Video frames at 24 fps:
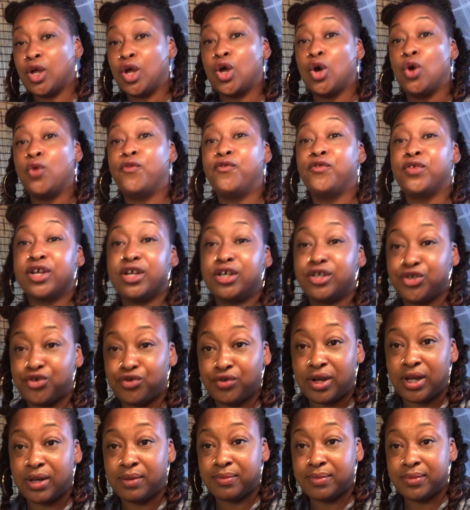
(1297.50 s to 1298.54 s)
go for your
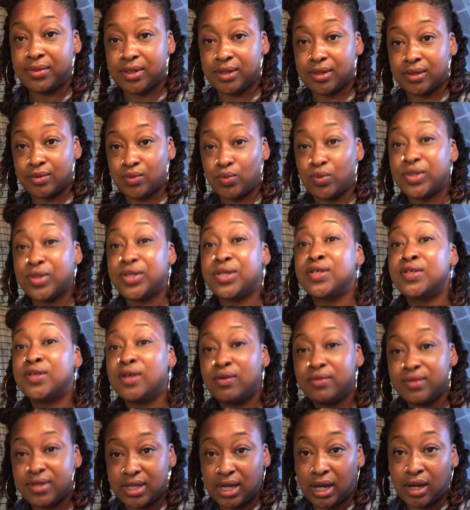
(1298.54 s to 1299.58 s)
dreams. We're
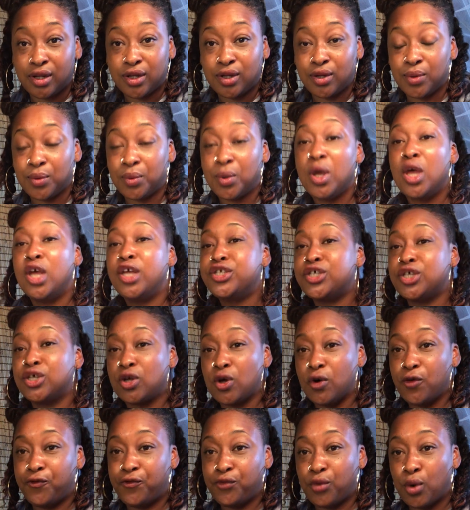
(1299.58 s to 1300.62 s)
still telling you to
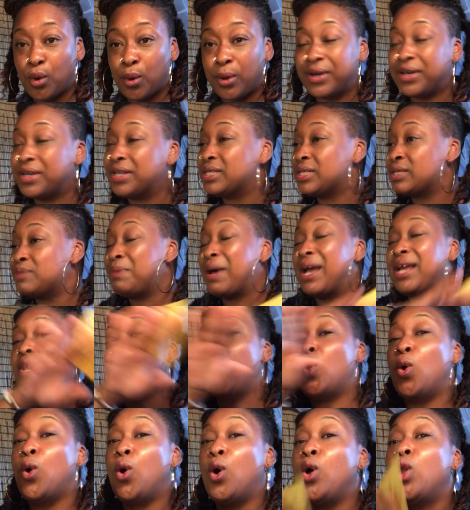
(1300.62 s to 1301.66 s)
go for it,
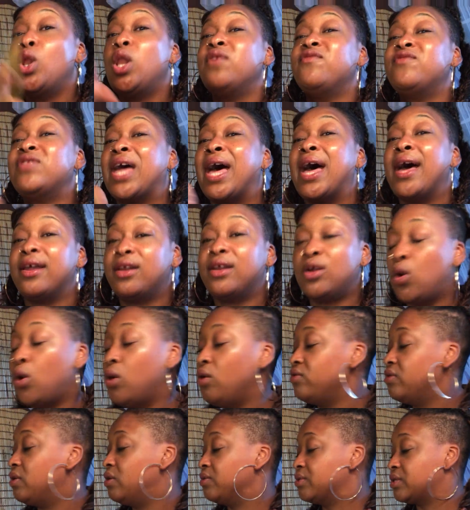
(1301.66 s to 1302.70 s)
Despite all of that,
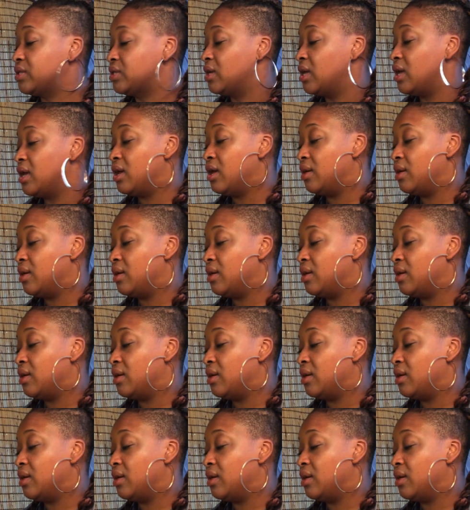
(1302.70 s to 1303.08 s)
all those